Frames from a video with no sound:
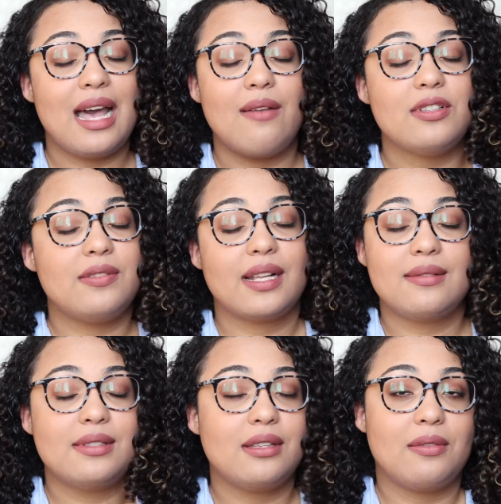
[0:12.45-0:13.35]
I was
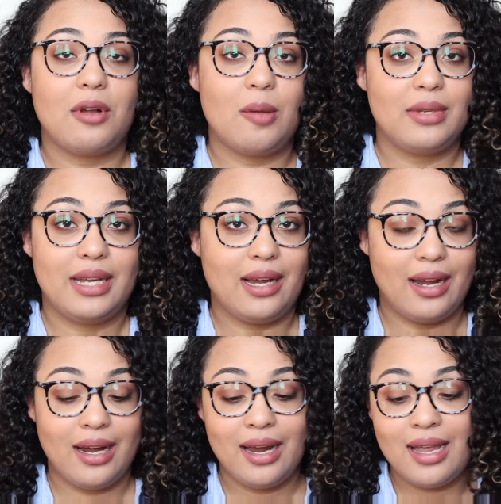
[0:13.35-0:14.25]
victim to the ramen
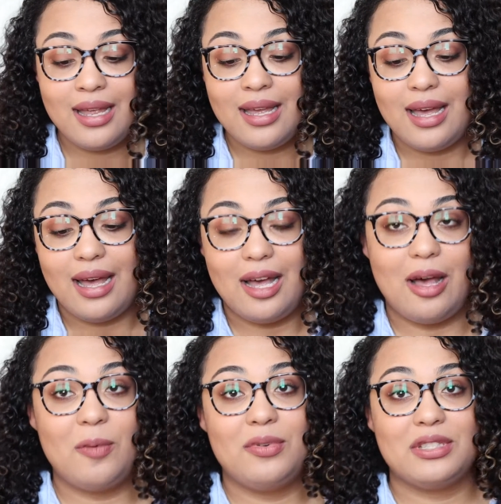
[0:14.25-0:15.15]
hair.
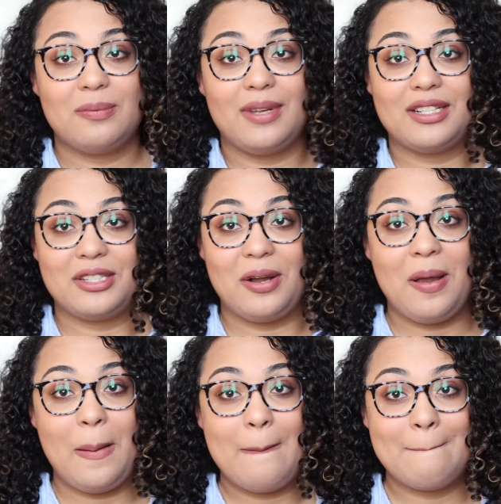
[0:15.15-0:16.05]
I'll post a picture
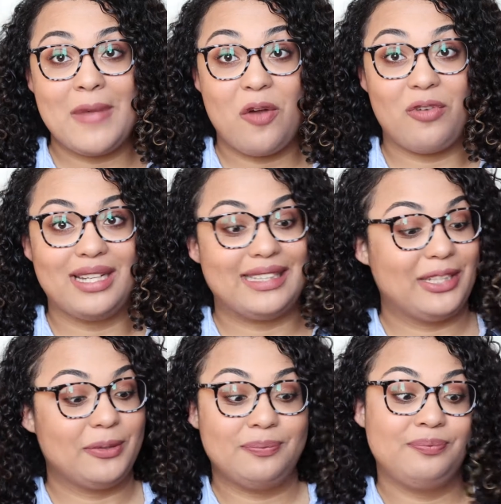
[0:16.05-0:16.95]
right
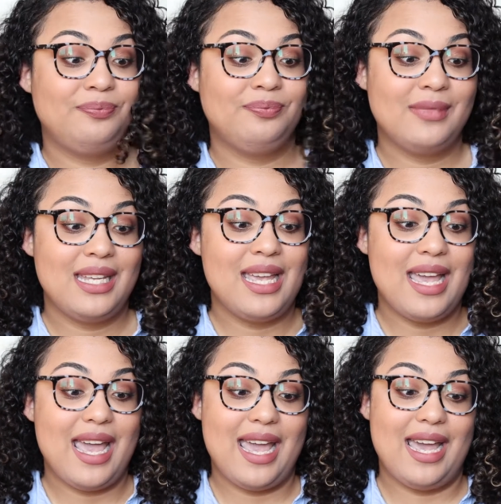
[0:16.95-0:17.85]
there.
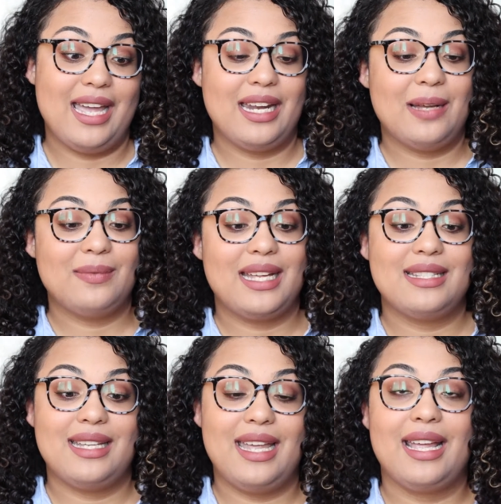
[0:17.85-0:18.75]
And I'm
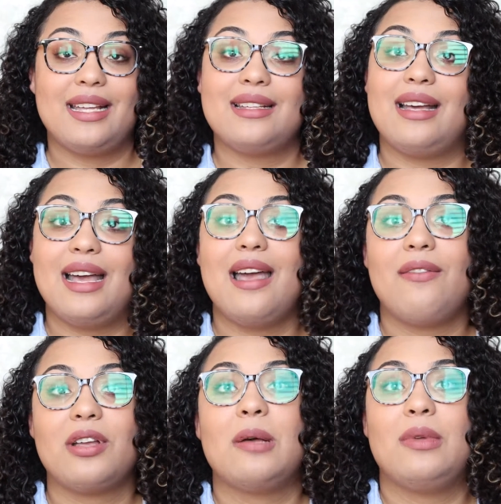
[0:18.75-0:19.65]
like, dang it, I
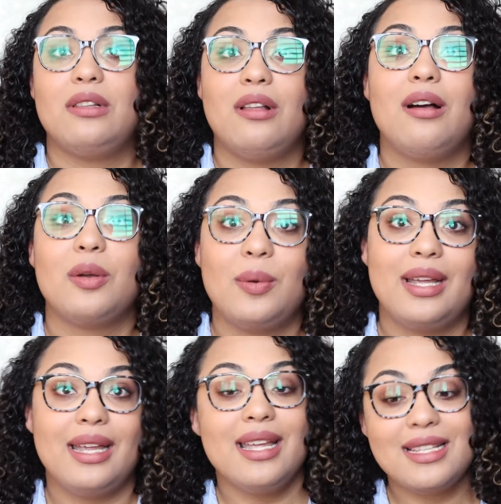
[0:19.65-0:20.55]
have come a long
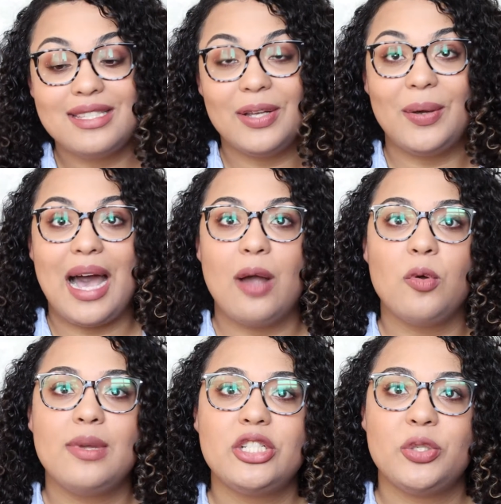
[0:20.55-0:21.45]
way. So I
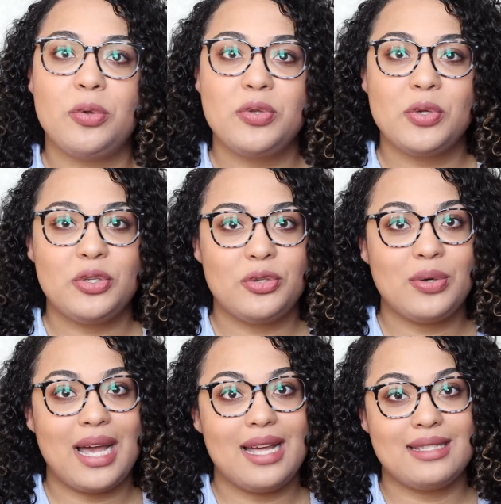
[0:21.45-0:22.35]
will be showing
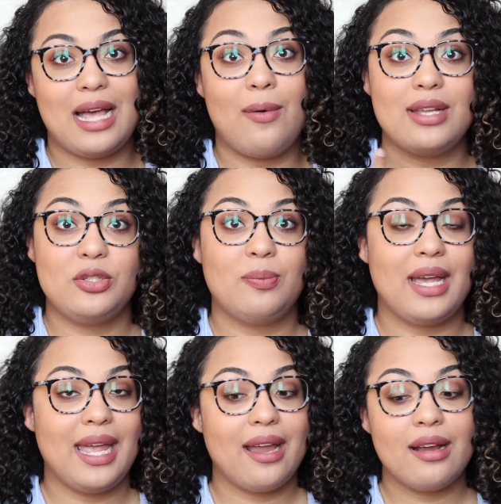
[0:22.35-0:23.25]
you guys how I do
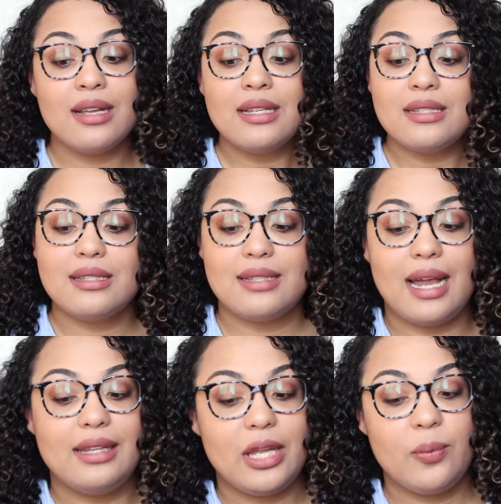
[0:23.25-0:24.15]
my hair,
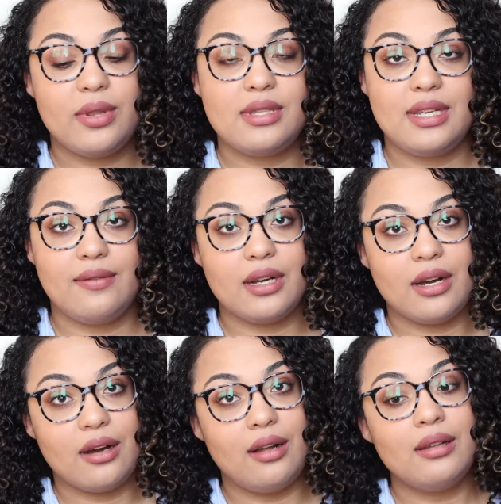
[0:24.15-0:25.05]
styling with
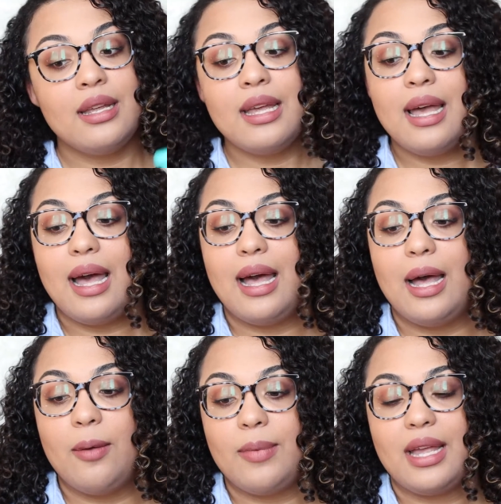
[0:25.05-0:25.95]
DEVACURL,
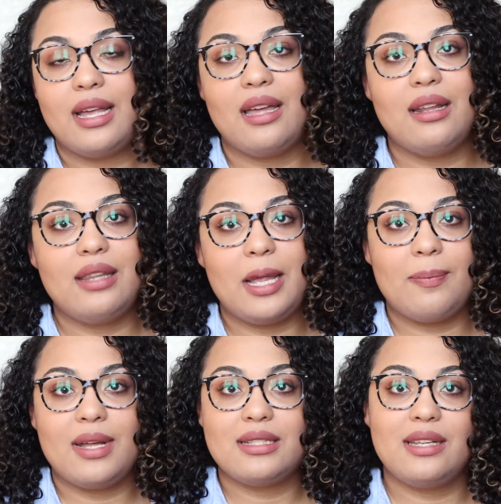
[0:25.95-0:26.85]
and kind of like
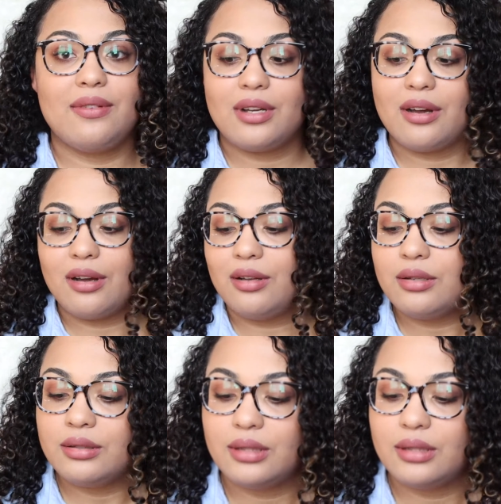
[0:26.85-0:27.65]
my DEVACURL